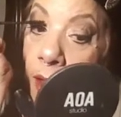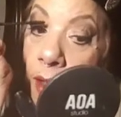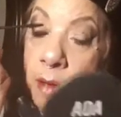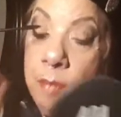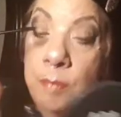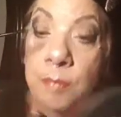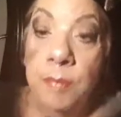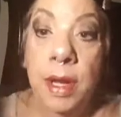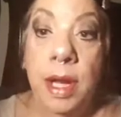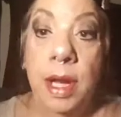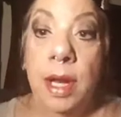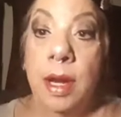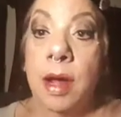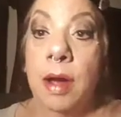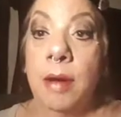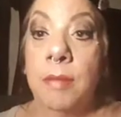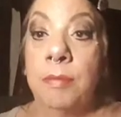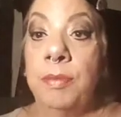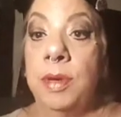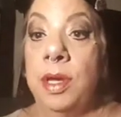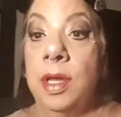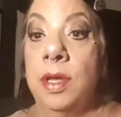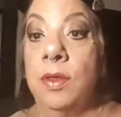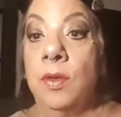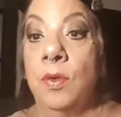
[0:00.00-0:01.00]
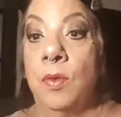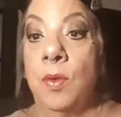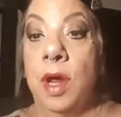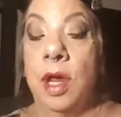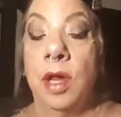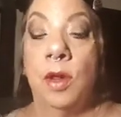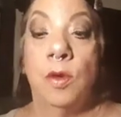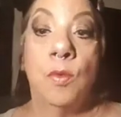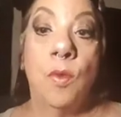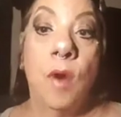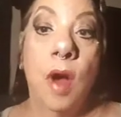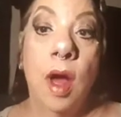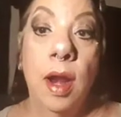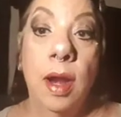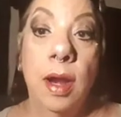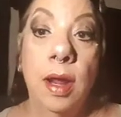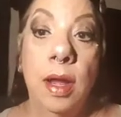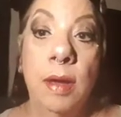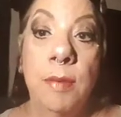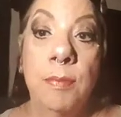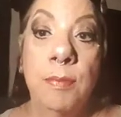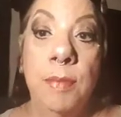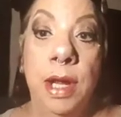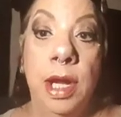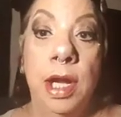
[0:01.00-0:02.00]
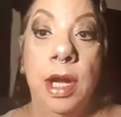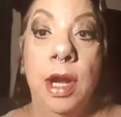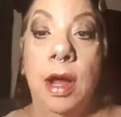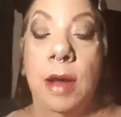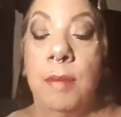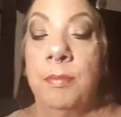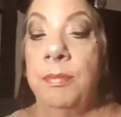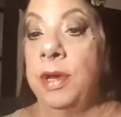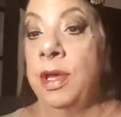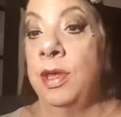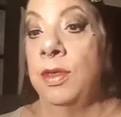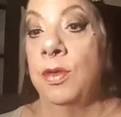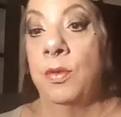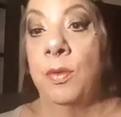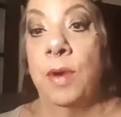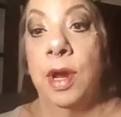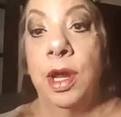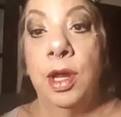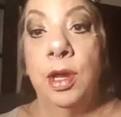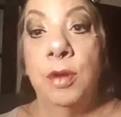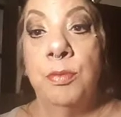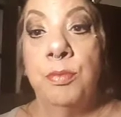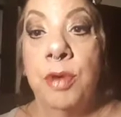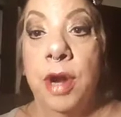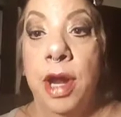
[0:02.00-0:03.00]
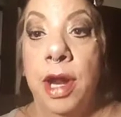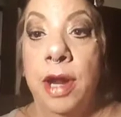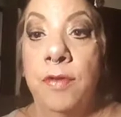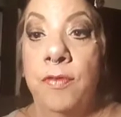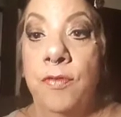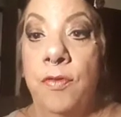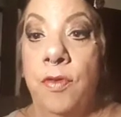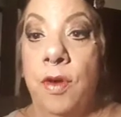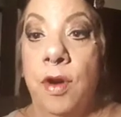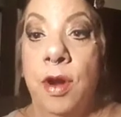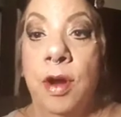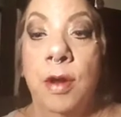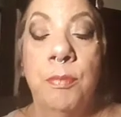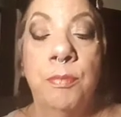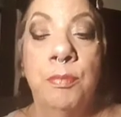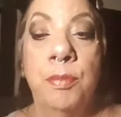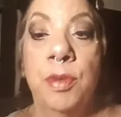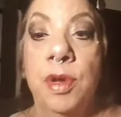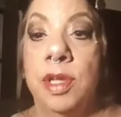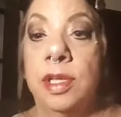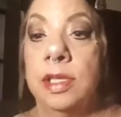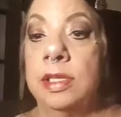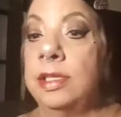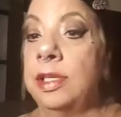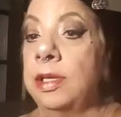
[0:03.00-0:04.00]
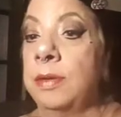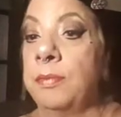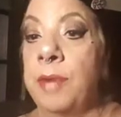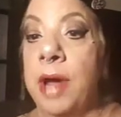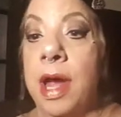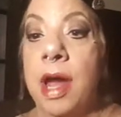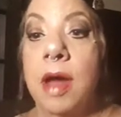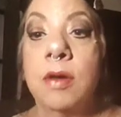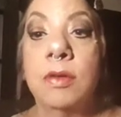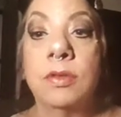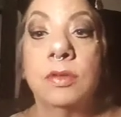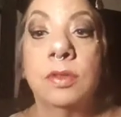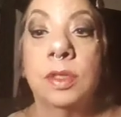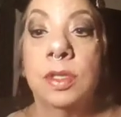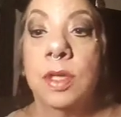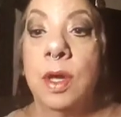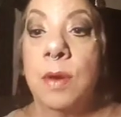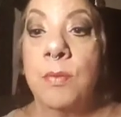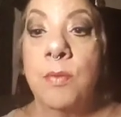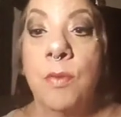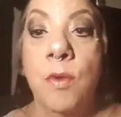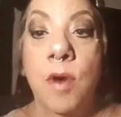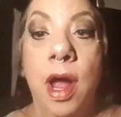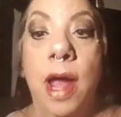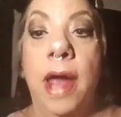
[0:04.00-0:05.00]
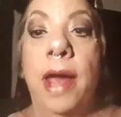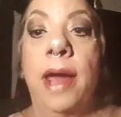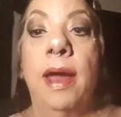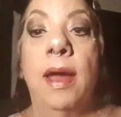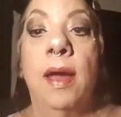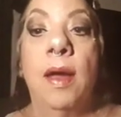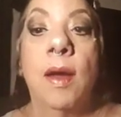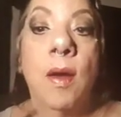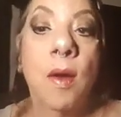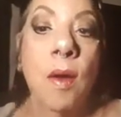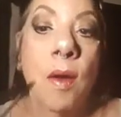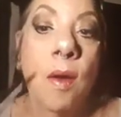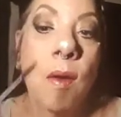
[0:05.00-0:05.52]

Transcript: May not be the way you want it, may not be the way you prayed for it, but somehow, some way,